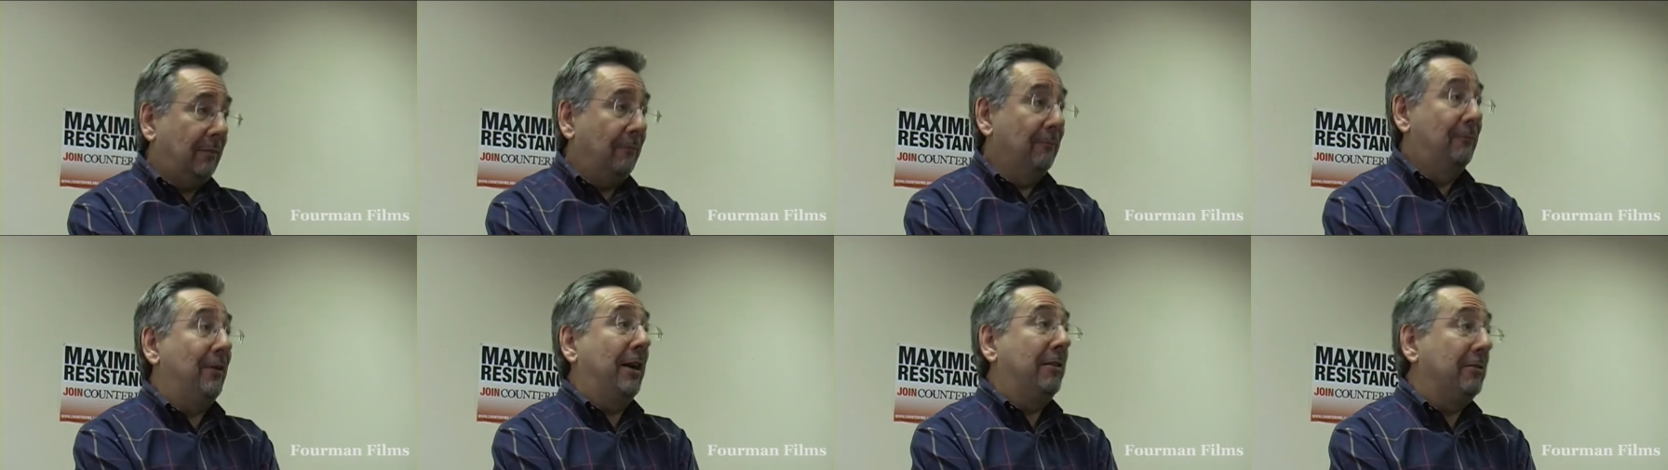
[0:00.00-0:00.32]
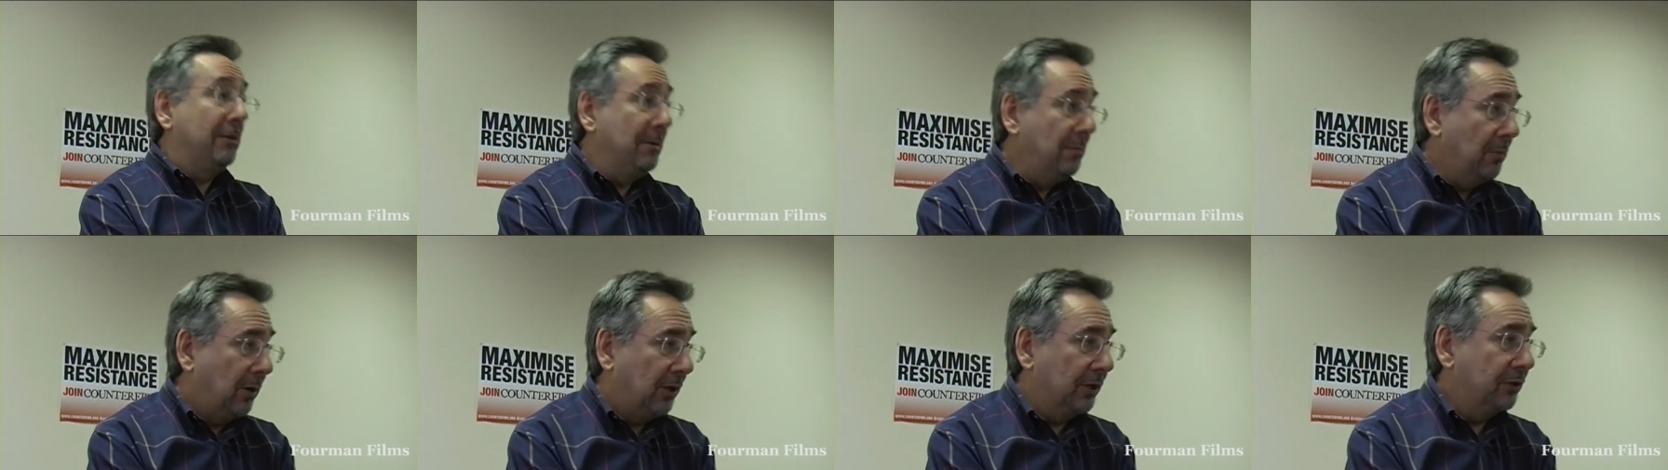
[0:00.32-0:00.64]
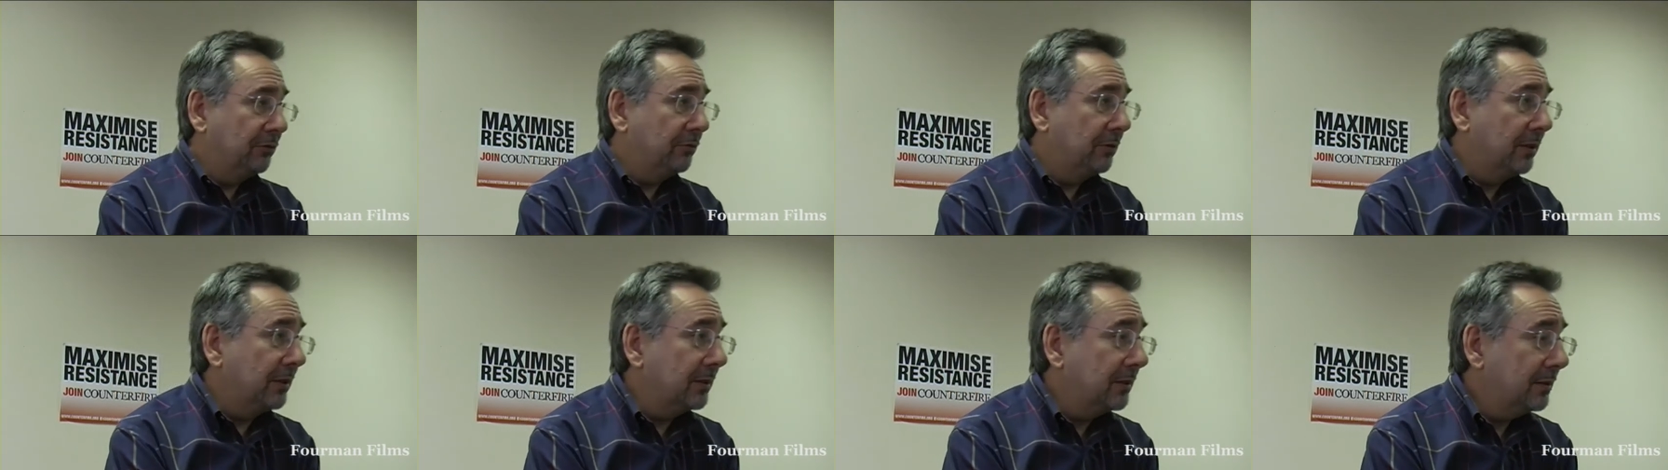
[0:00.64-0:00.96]
very
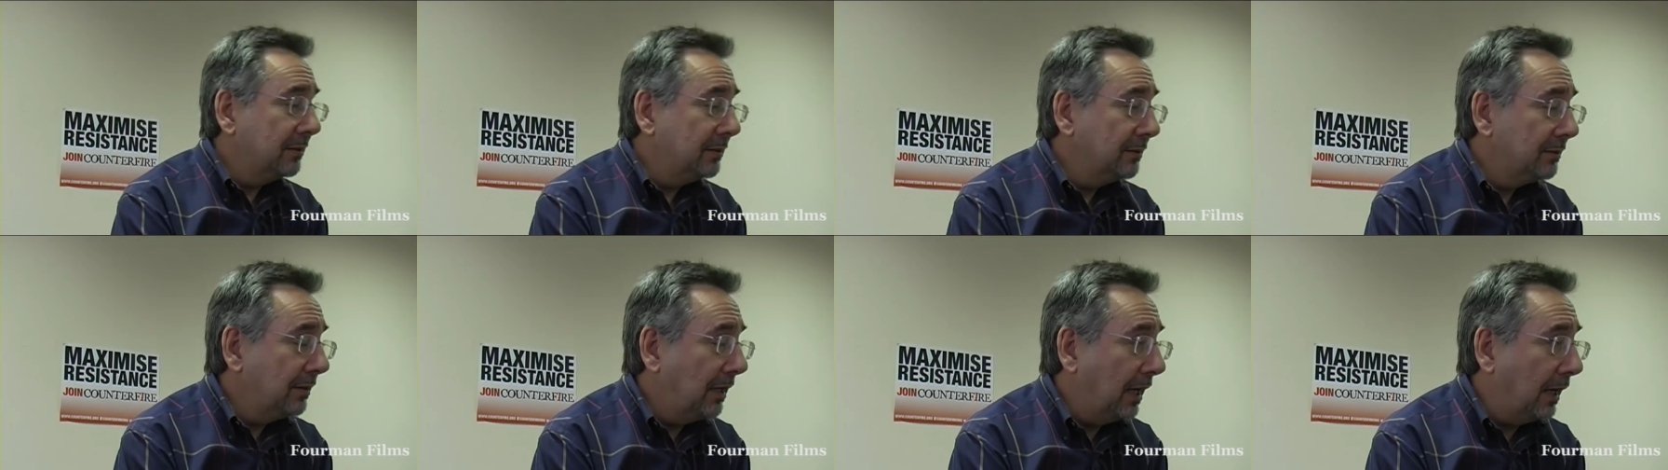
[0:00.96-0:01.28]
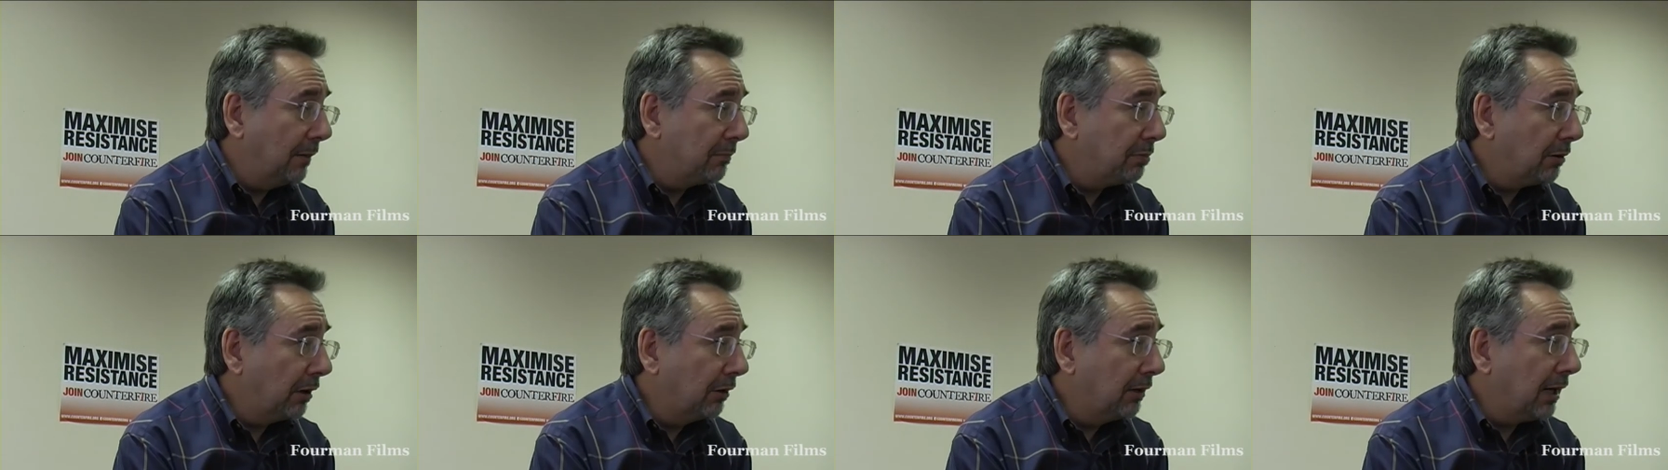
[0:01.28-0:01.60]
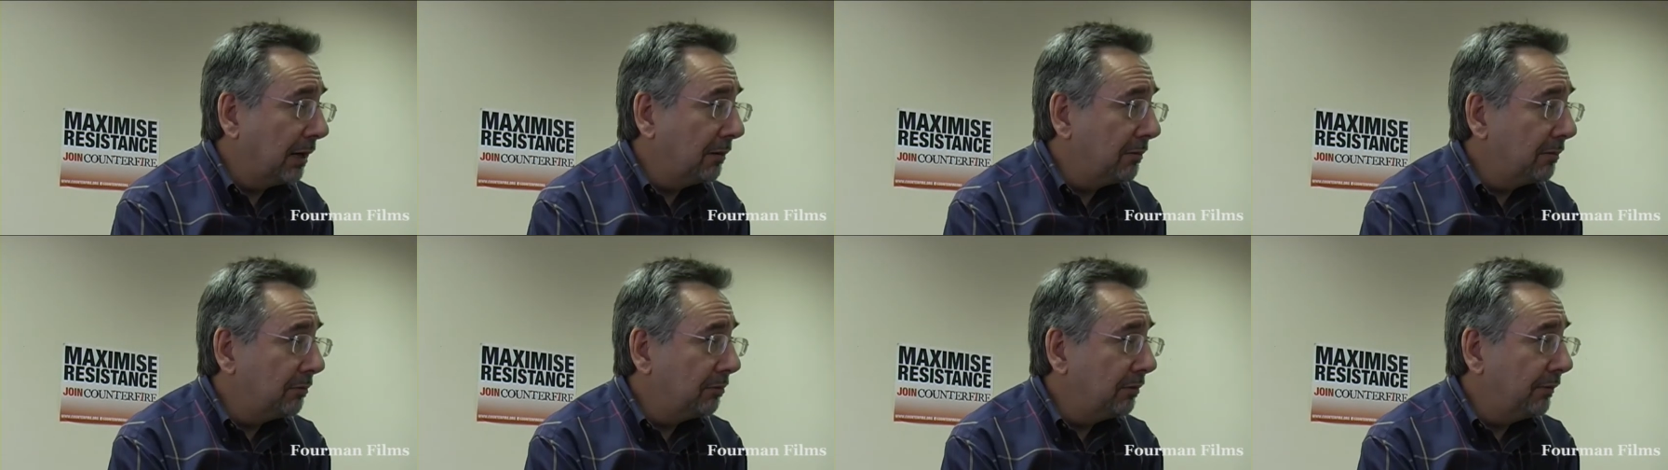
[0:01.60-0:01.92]
moderate
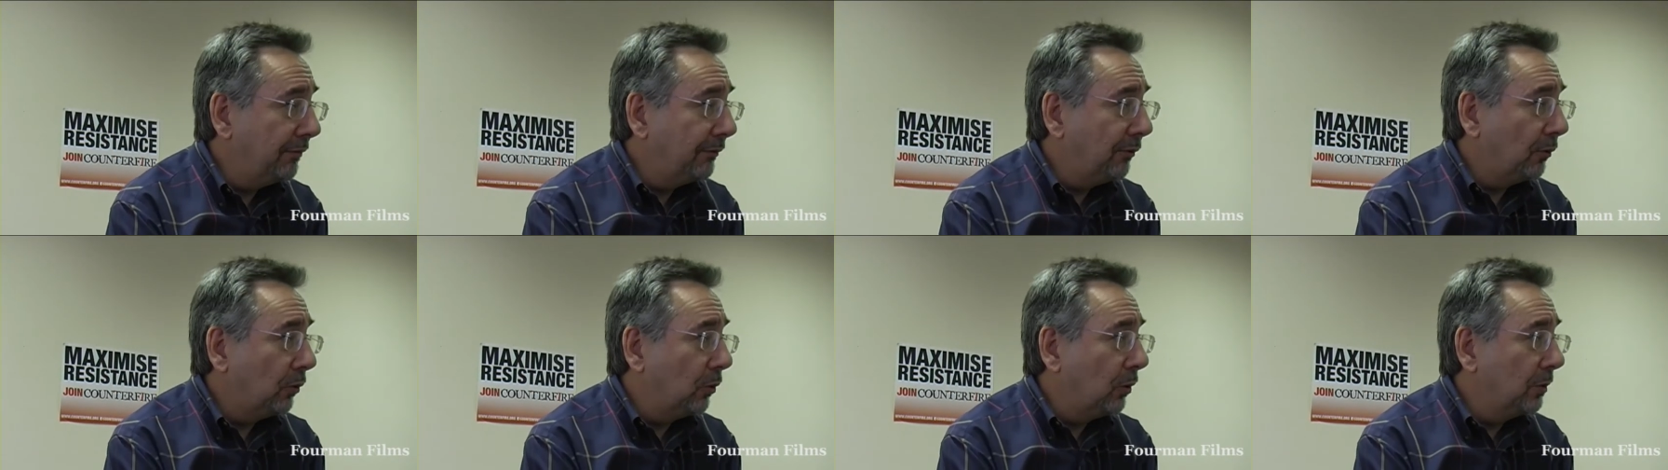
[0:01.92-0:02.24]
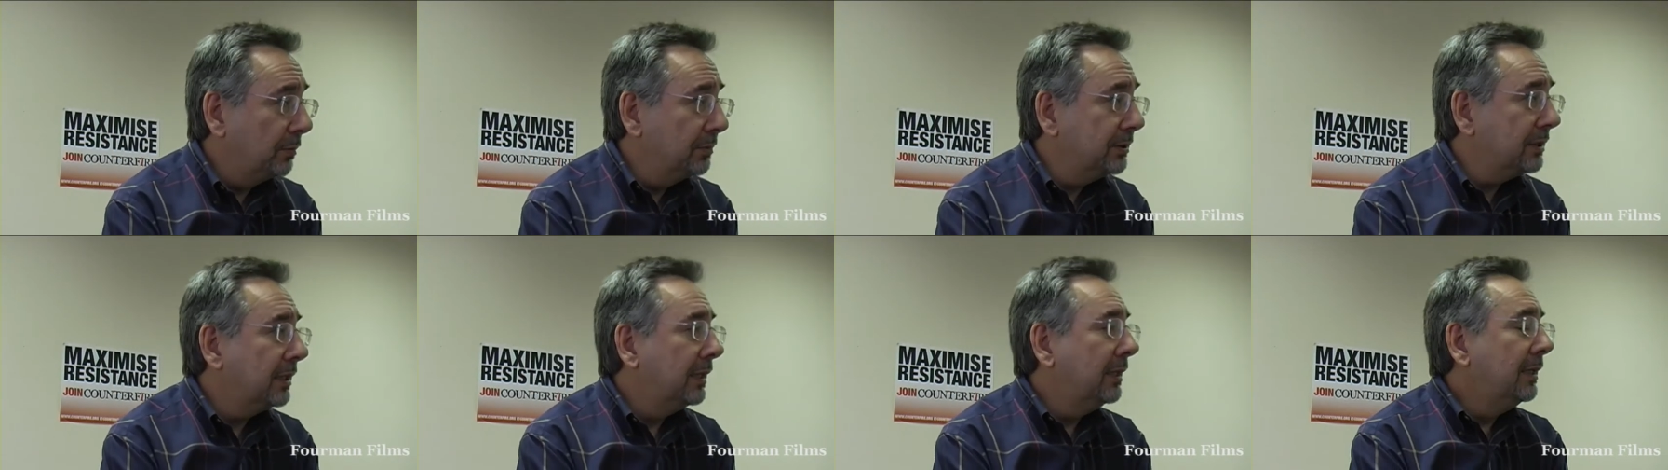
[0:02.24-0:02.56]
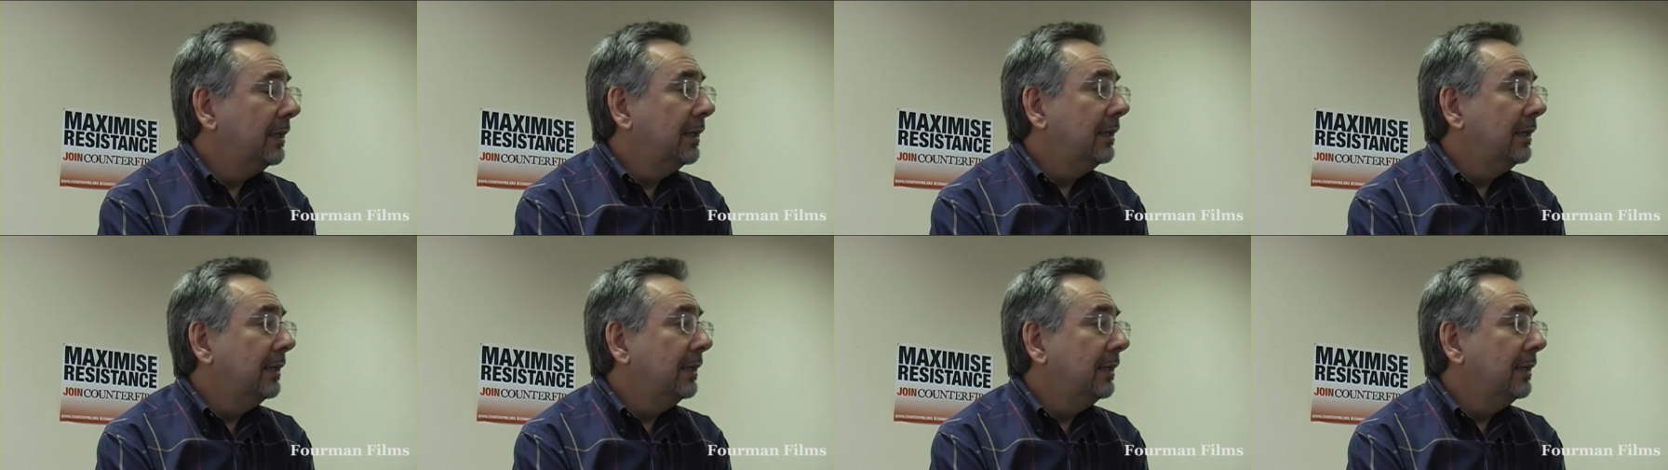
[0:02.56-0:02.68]
programme of reforms.